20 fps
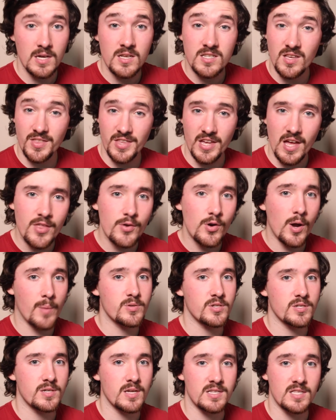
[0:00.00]
So the other
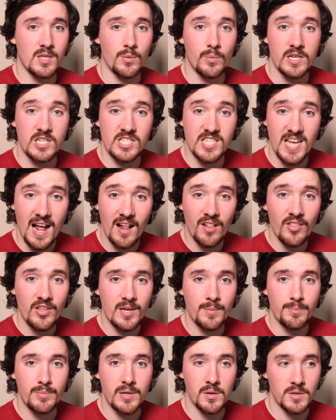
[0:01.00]
option is that we tell the
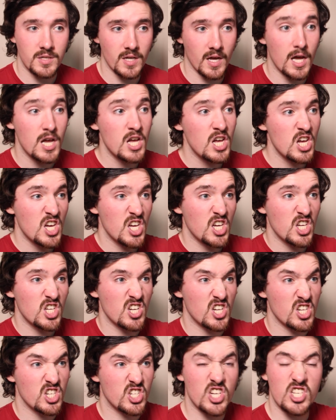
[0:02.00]
computer,
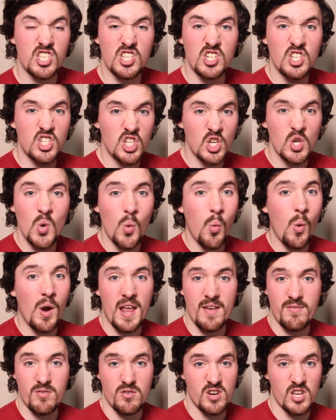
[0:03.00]
just do
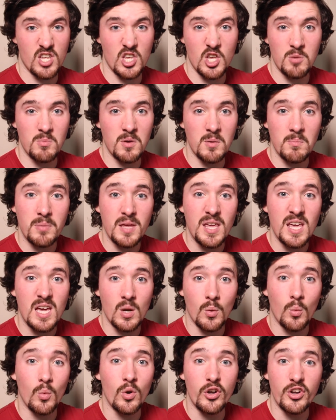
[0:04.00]
whatever a human
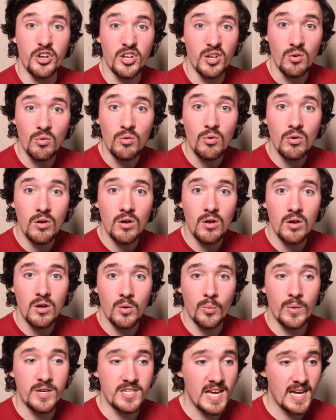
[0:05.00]
being would do.
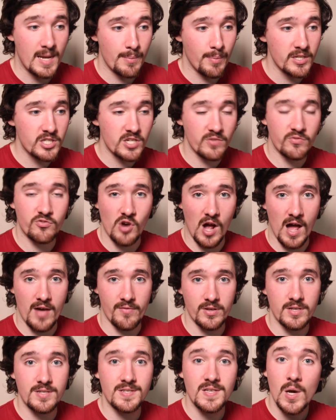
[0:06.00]
We take a bunch of
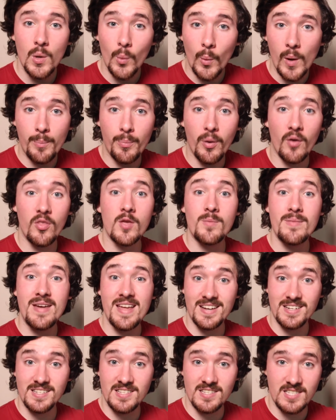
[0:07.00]
drivers, we put them
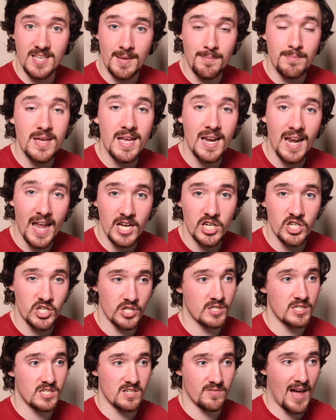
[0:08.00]
in
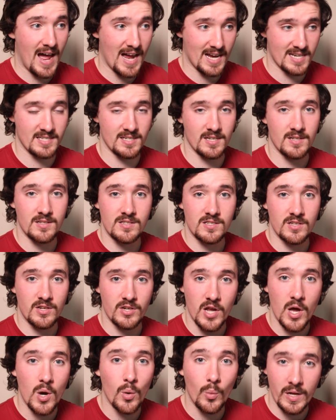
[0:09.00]
simulations of accidents
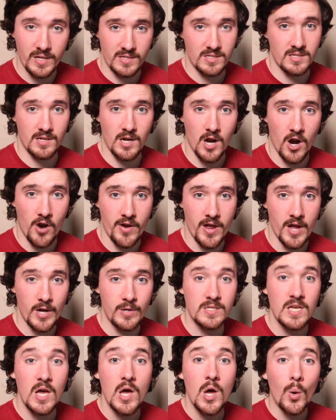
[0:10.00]
and no-win
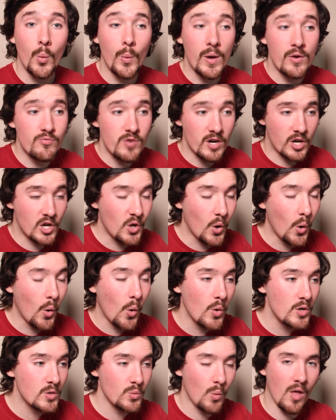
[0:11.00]
scenarios, we
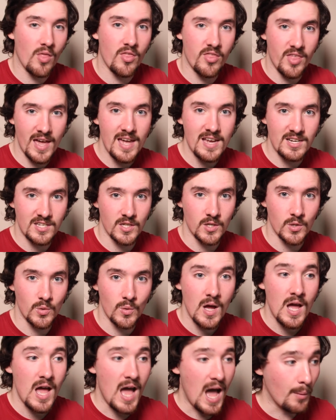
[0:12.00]
record what they
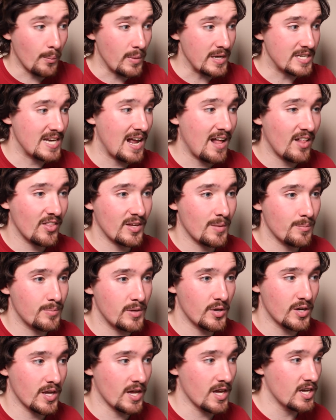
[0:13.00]
do, and we tell the
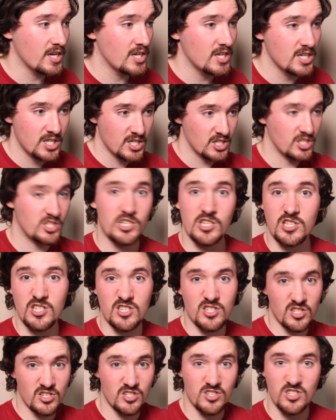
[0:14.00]
computer,
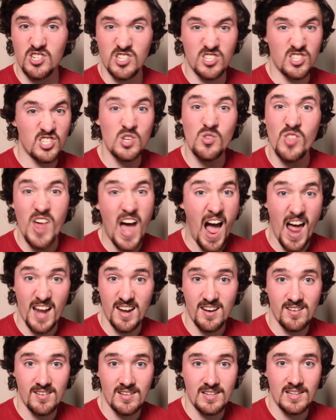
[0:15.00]
just do
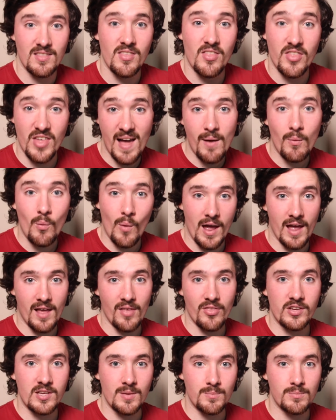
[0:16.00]
that. That way,
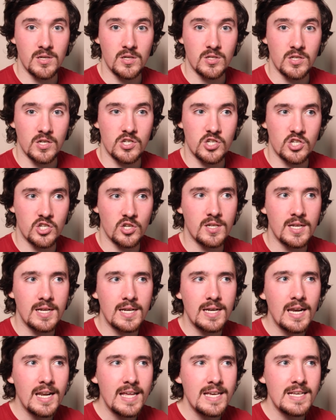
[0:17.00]
the computer should at
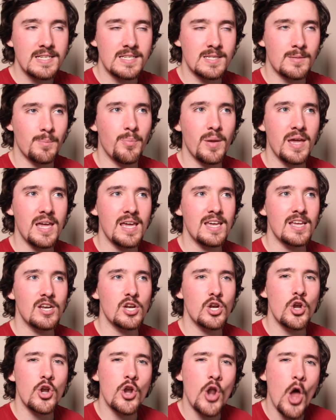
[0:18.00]
least be
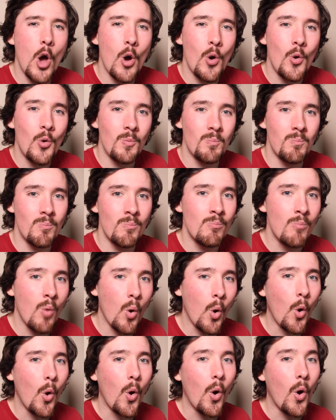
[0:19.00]
no
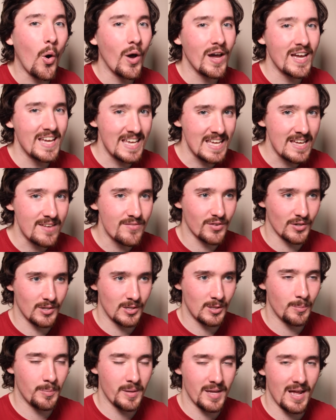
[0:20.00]
more
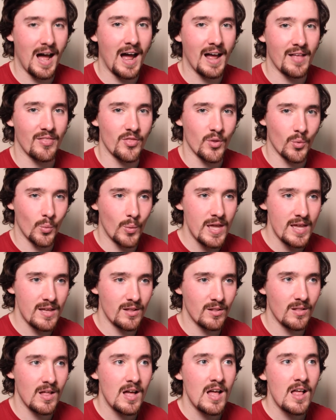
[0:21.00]
evil behind the
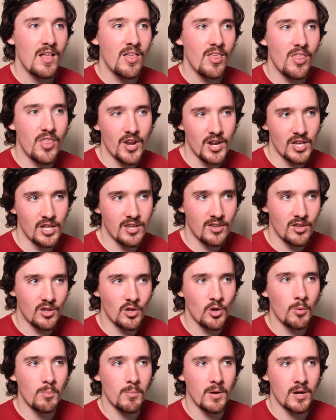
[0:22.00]
wheel than a
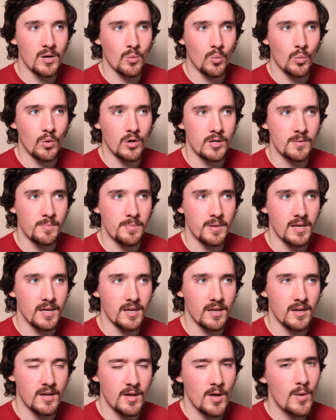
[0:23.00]
human would
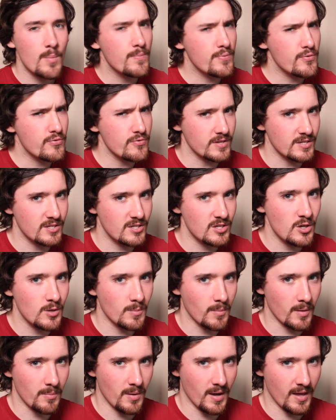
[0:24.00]
be,
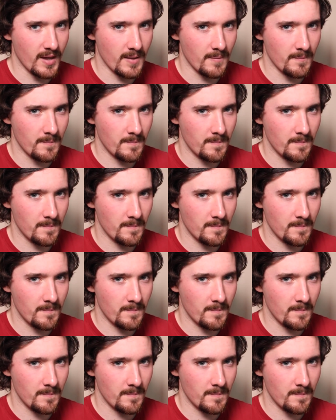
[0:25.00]
presumably.